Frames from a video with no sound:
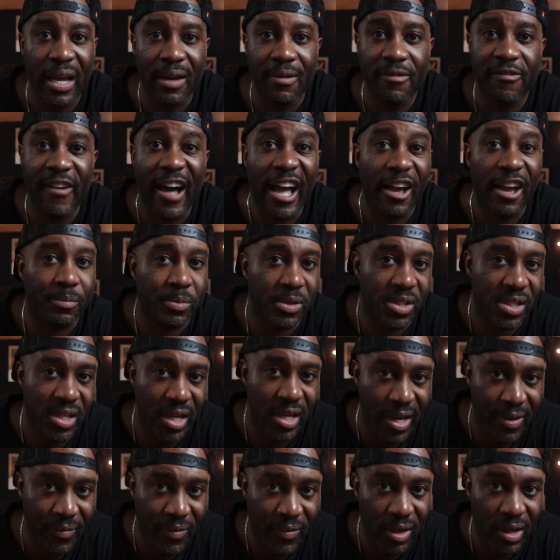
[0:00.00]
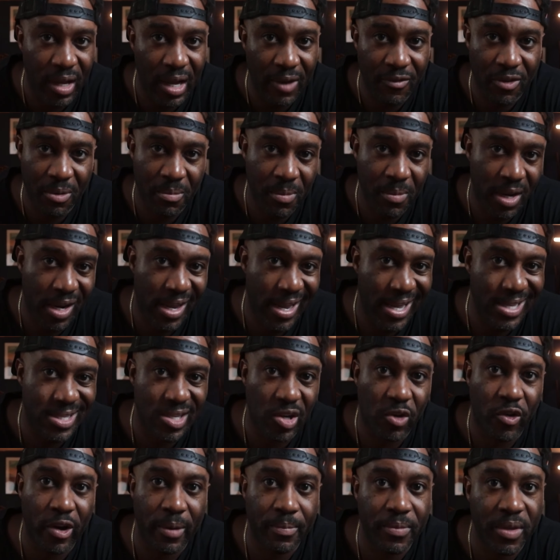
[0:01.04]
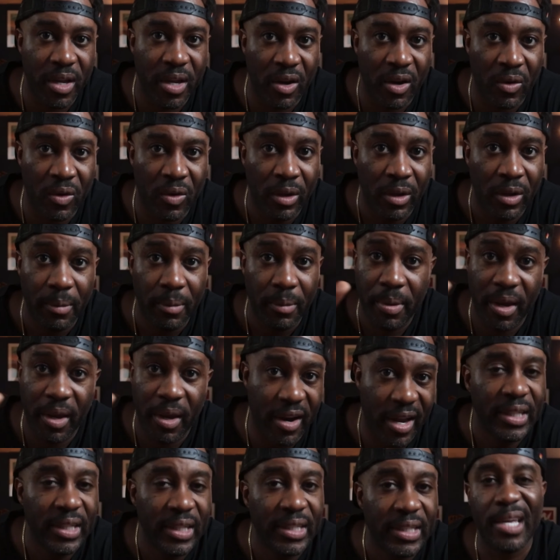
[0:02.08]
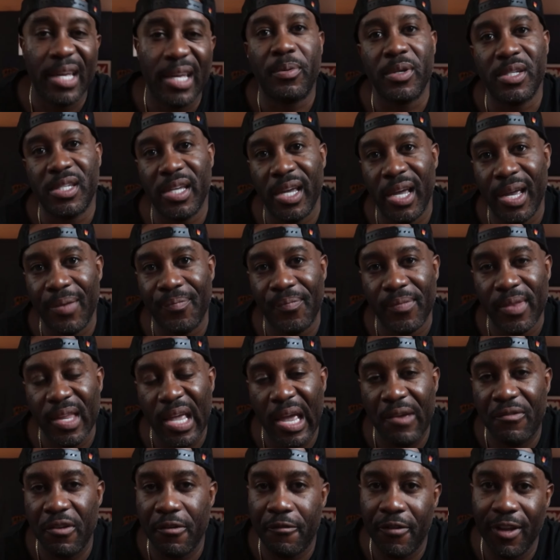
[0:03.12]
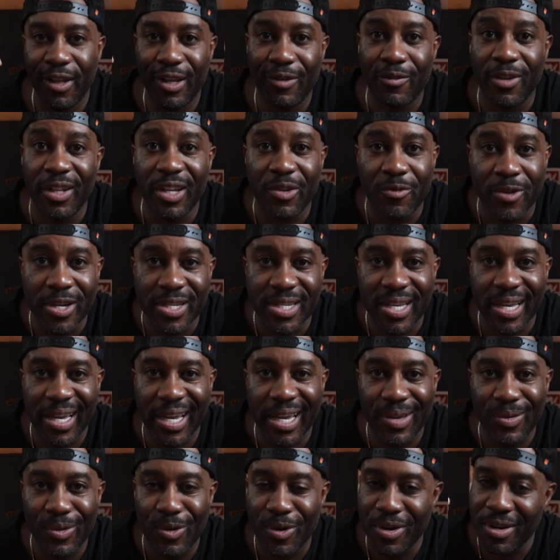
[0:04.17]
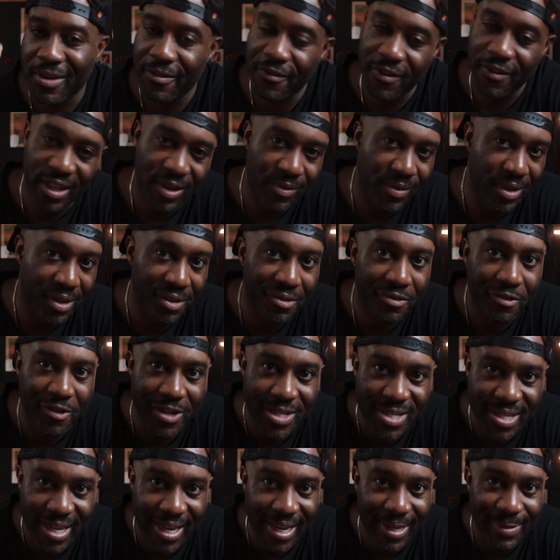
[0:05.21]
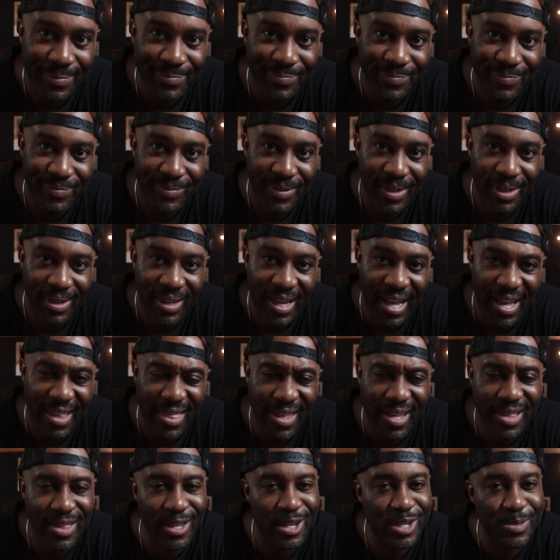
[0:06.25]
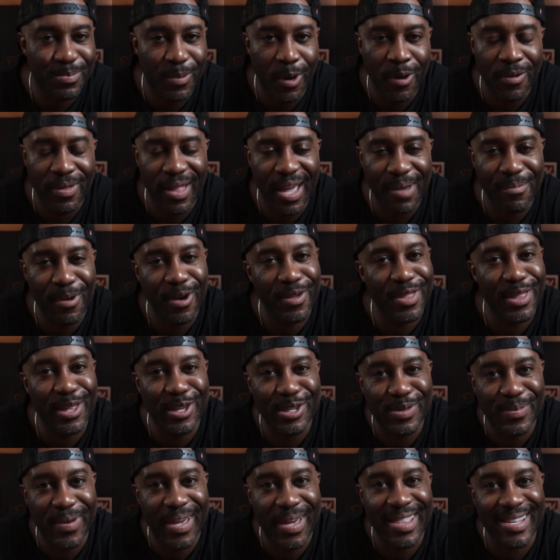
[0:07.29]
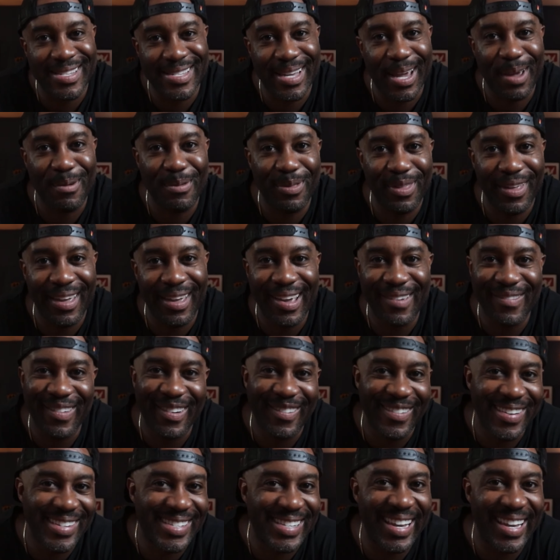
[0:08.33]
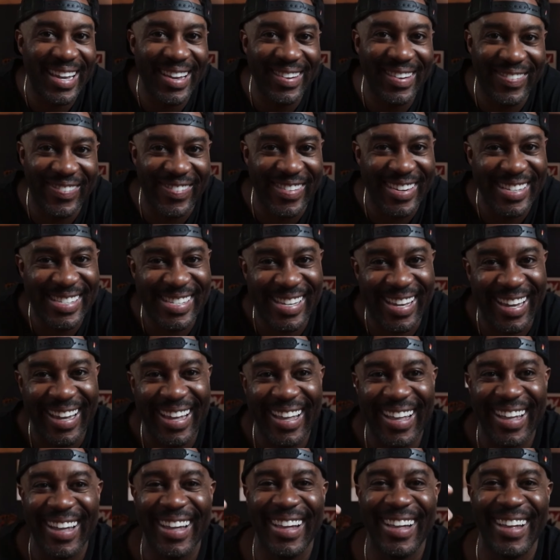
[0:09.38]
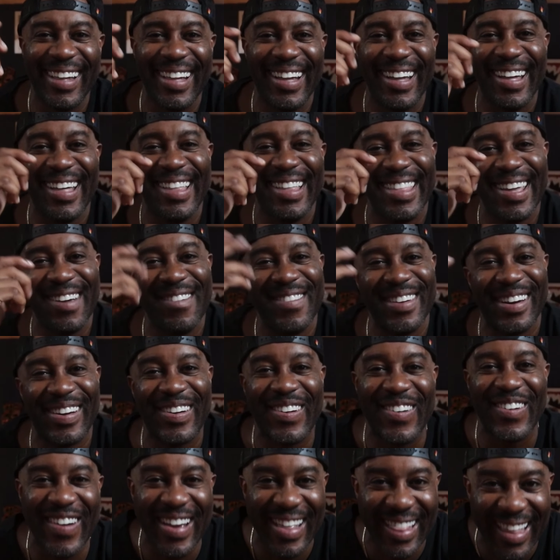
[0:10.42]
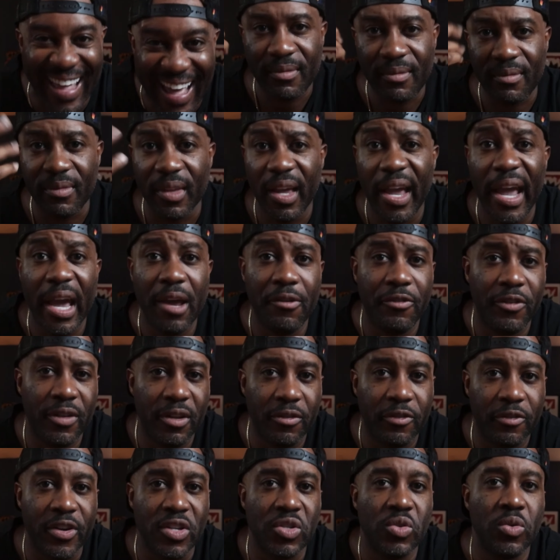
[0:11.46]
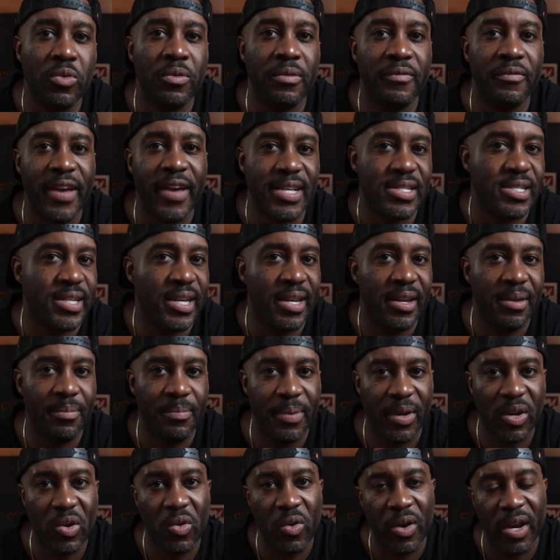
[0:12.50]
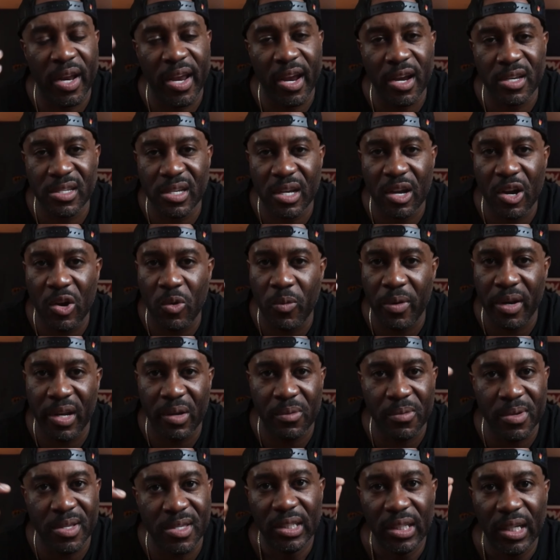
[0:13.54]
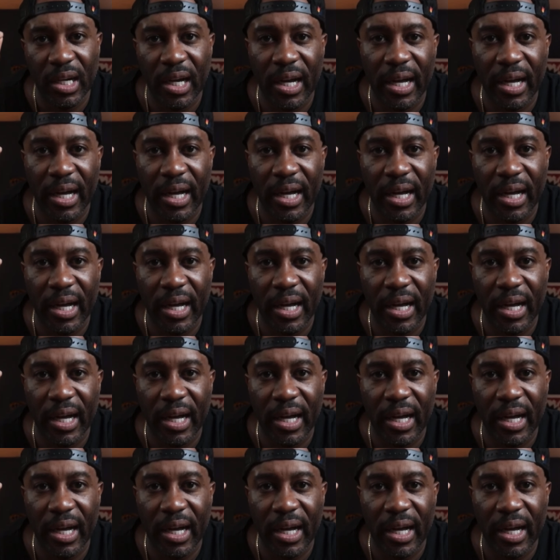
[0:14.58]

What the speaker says: 5% of your money into crypto, period. 10% if you're feeling really risky or you're feeling really frisky. I think both of those mean the same thing. If you're risky and frisky, they would have coined that. A handful of friends who invested in Bitcoin years ago when it was